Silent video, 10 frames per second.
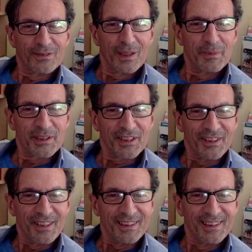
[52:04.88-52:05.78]
limited
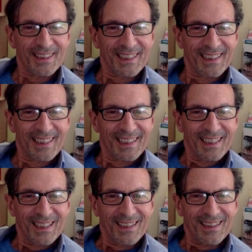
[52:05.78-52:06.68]
it.
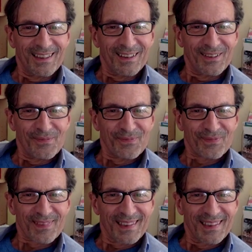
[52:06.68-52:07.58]
Um,
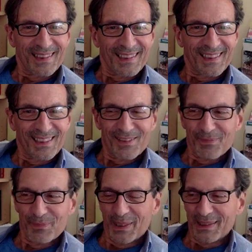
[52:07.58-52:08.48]

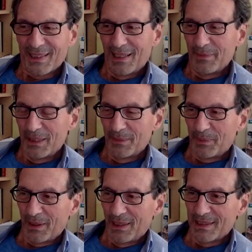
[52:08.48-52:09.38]
but I'm in a
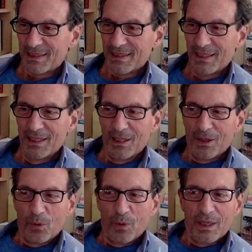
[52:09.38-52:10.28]
place
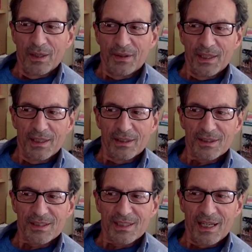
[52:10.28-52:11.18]
where
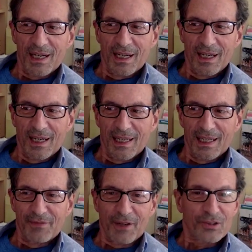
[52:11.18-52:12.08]
there's
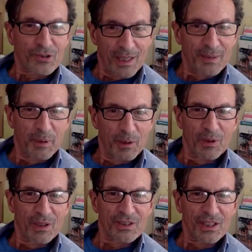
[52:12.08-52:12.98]
if I try to put
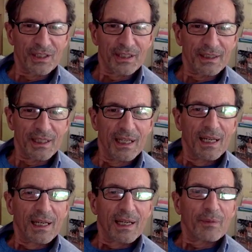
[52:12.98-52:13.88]
words on it,
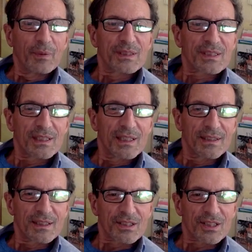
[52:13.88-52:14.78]
I would say
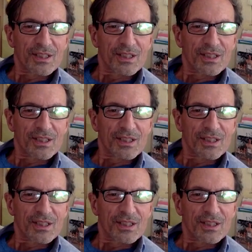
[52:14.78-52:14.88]
there's a